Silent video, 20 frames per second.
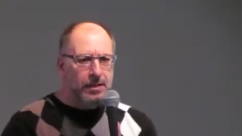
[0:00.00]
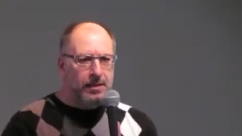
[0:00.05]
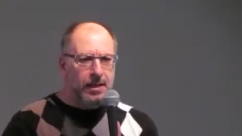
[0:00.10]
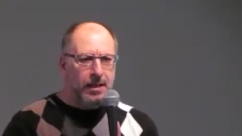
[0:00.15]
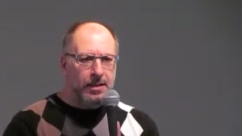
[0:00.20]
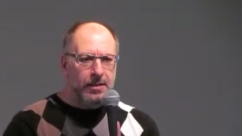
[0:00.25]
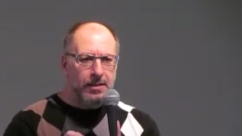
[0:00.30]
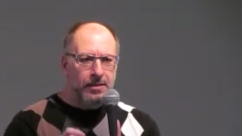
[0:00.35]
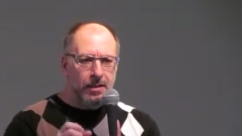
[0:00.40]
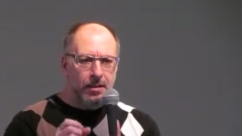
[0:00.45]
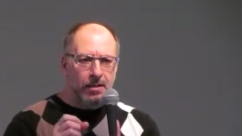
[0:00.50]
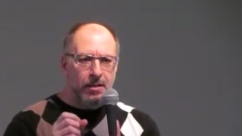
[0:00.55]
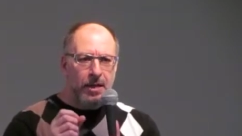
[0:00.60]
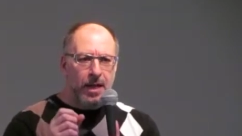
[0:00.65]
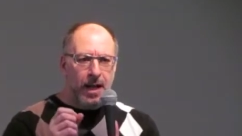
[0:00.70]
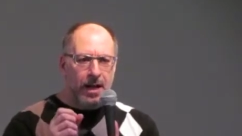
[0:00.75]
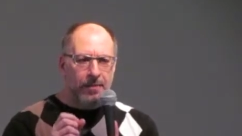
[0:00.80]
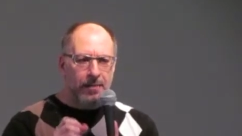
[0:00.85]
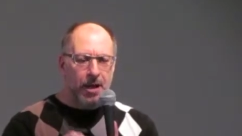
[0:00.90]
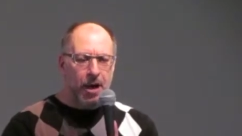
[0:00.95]
that they're
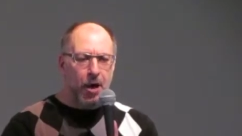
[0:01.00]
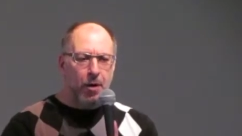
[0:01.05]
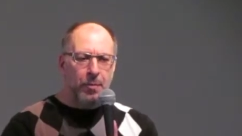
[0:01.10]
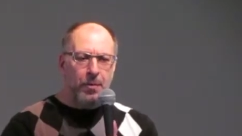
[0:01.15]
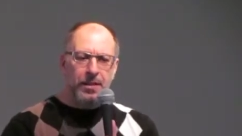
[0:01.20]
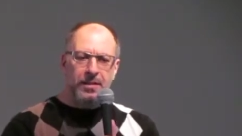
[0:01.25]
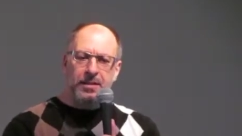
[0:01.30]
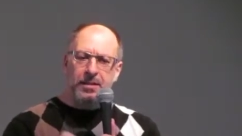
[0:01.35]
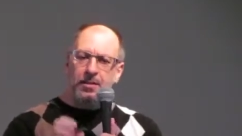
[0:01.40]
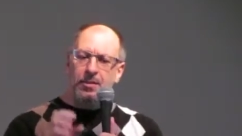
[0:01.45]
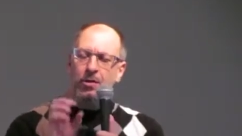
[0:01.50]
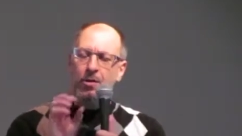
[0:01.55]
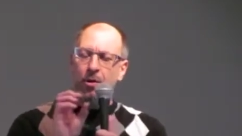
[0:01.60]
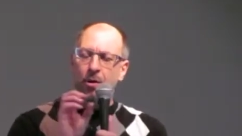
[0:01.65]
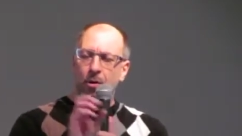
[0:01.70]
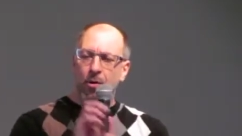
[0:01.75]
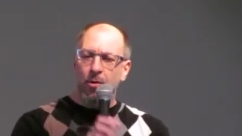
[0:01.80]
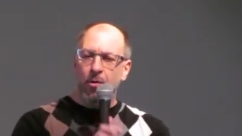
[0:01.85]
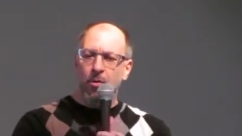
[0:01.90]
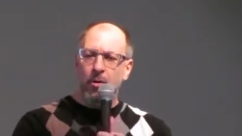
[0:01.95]
going to have help. He says,
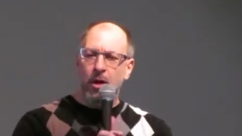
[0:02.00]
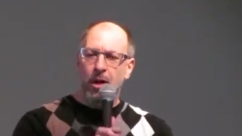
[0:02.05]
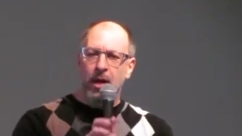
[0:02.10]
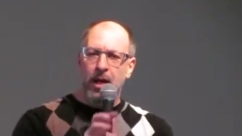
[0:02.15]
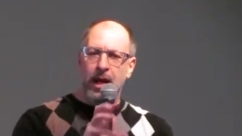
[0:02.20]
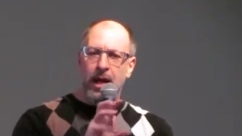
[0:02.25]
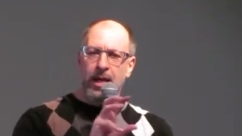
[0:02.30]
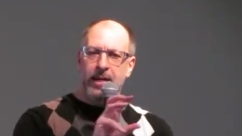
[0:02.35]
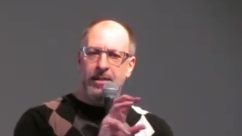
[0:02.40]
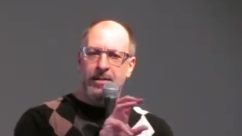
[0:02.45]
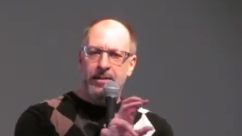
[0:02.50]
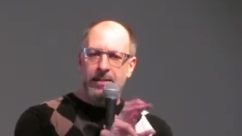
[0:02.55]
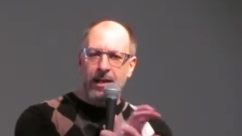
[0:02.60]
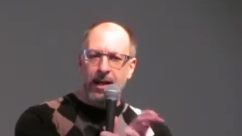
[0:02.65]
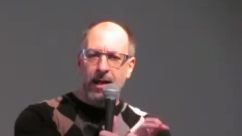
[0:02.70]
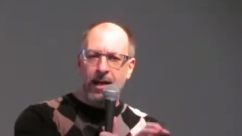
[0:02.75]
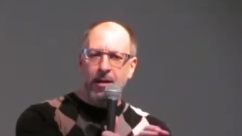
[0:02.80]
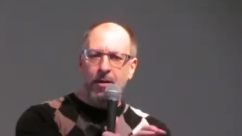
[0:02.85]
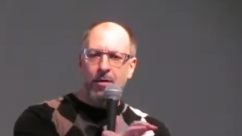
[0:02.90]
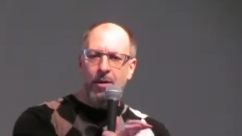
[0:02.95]
go and
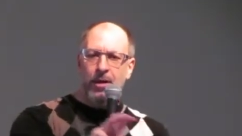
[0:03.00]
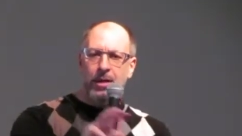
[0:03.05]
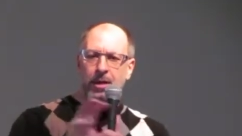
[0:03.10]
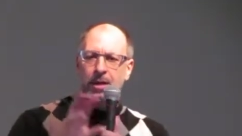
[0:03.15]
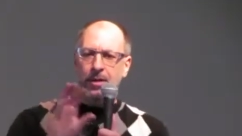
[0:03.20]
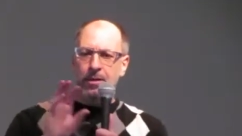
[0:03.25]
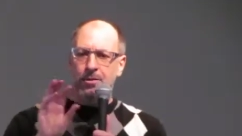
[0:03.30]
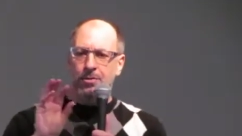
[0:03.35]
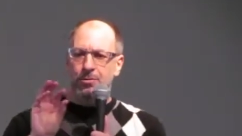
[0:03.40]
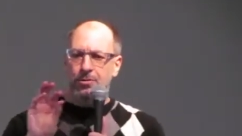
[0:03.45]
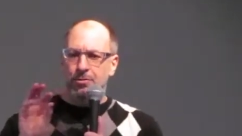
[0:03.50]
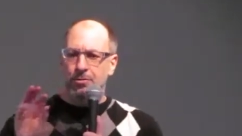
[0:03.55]
tarry in